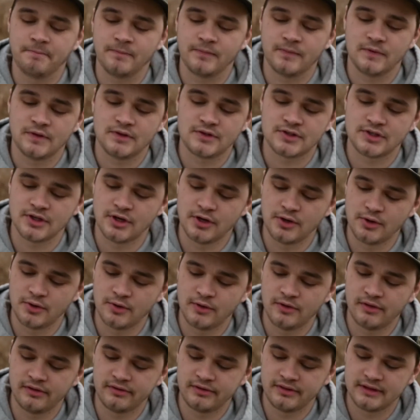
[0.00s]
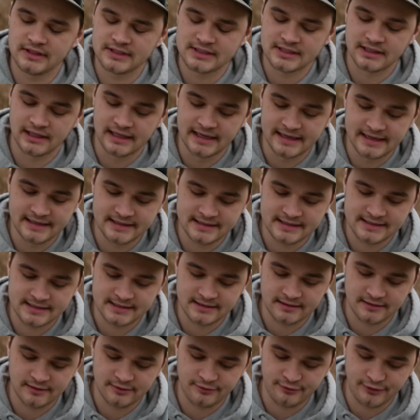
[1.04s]
So this lens,
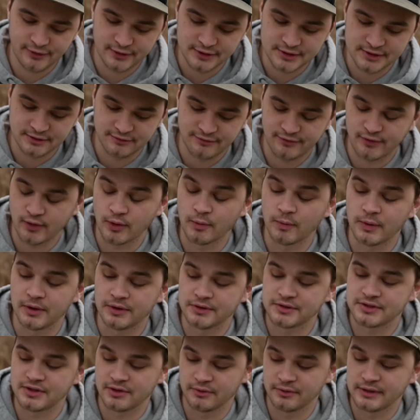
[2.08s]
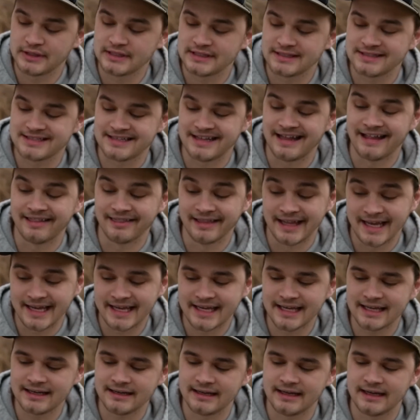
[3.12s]
first and foremost, the reasons I like
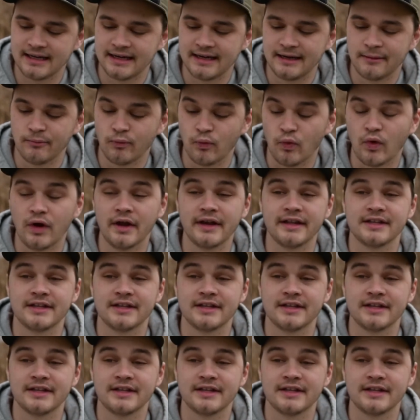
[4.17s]
it, one is